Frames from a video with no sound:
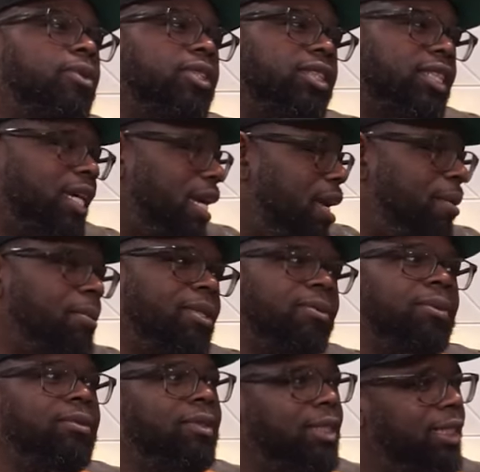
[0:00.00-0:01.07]
was just like, how much we
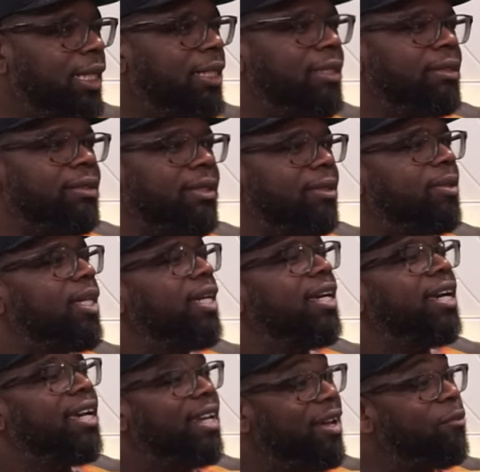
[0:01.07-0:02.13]
really got to talk.
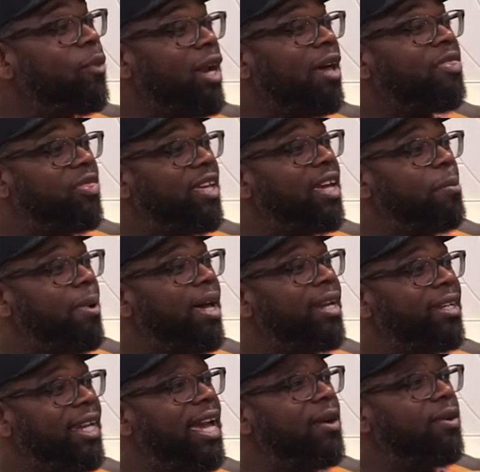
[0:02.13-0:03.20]
Yeah. Then when I think about it
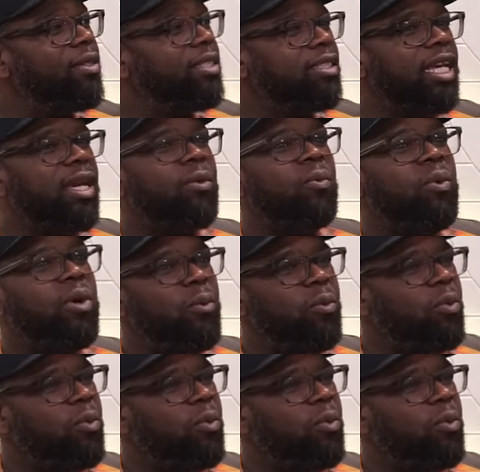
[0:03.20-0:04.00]
now, it's just like, what